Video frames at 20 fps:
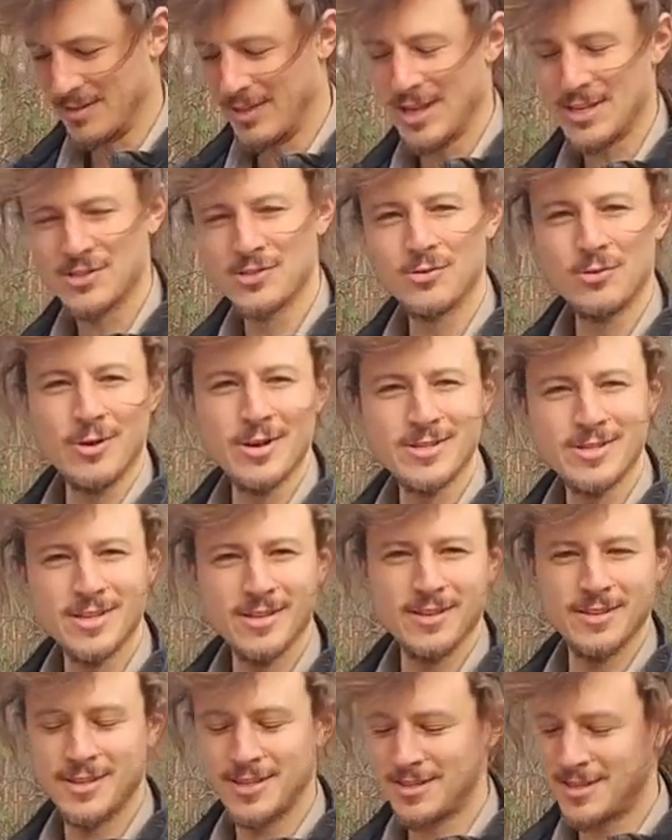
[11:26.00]
less
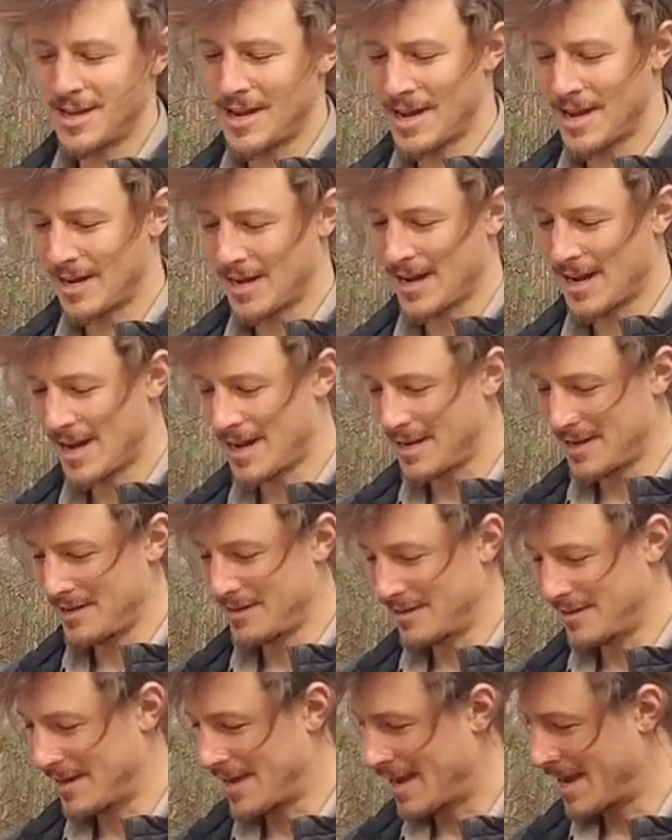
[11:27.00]
noisy than the day I got
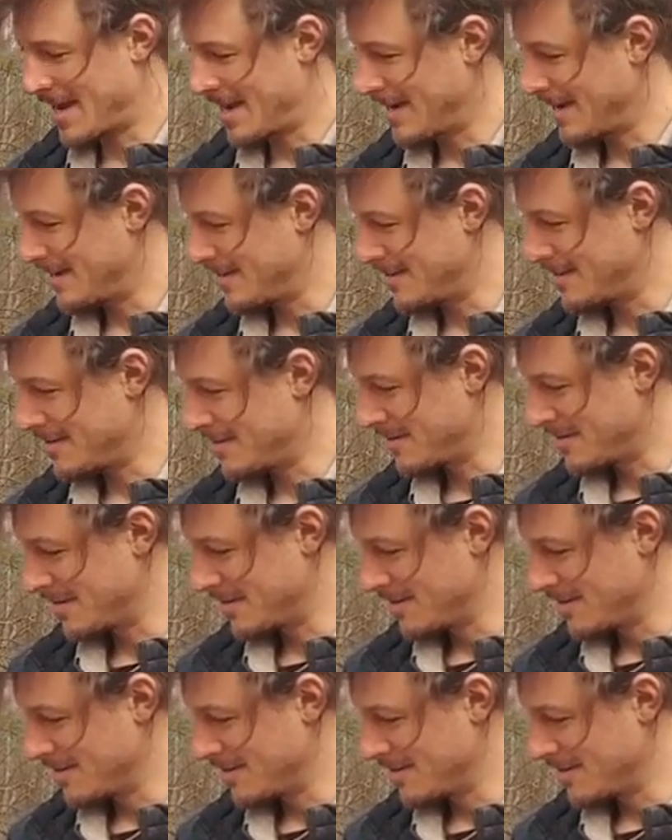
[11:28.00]
it, and